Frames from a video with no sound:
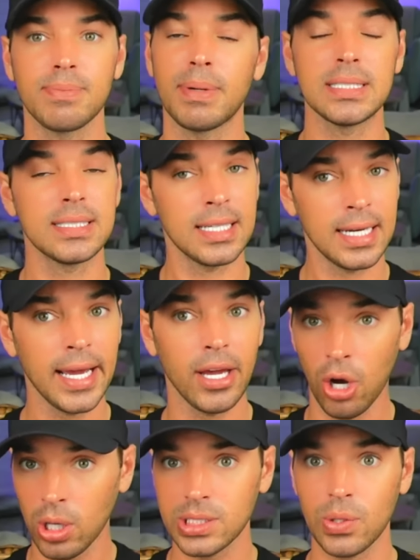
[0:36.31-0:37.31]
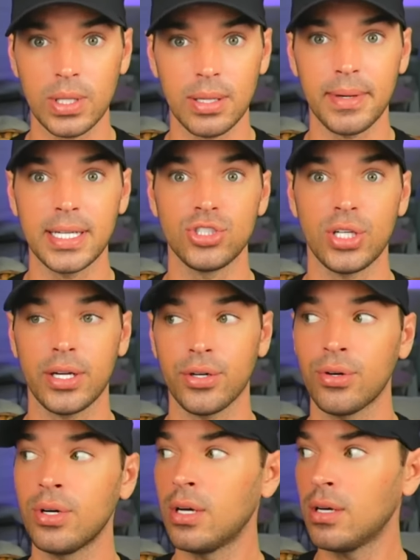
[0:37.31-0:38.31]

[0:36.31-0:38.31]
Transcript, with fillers: But tonight, also on the main channel,